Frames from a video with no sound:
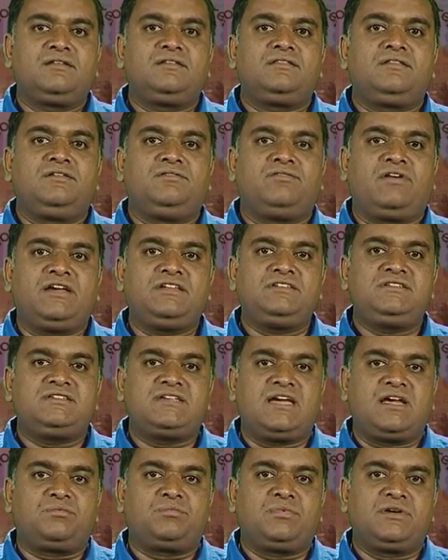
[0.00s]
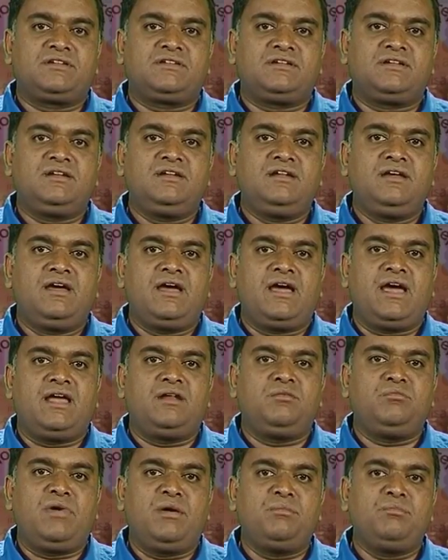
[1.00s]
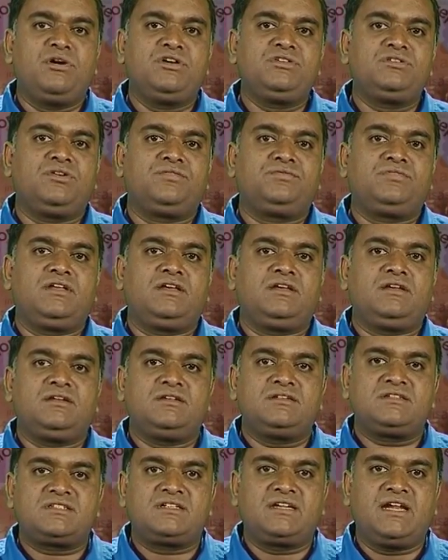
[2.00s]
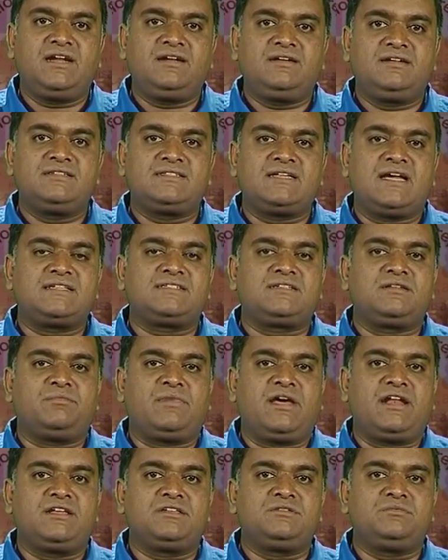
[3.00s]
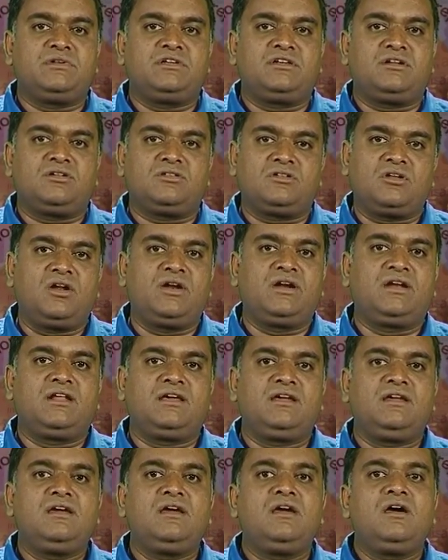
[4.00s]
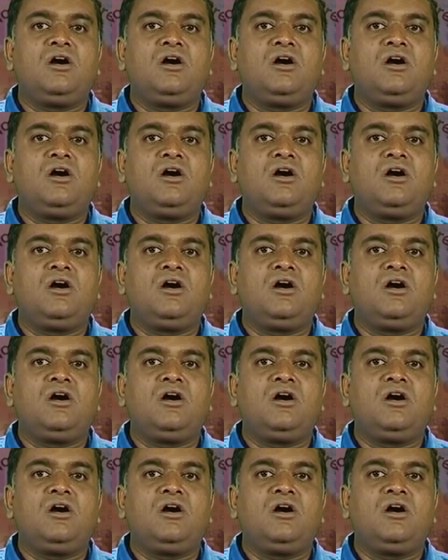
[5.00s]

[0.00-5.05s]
the Vice Chairperson, and members of the State Disaster Management Authority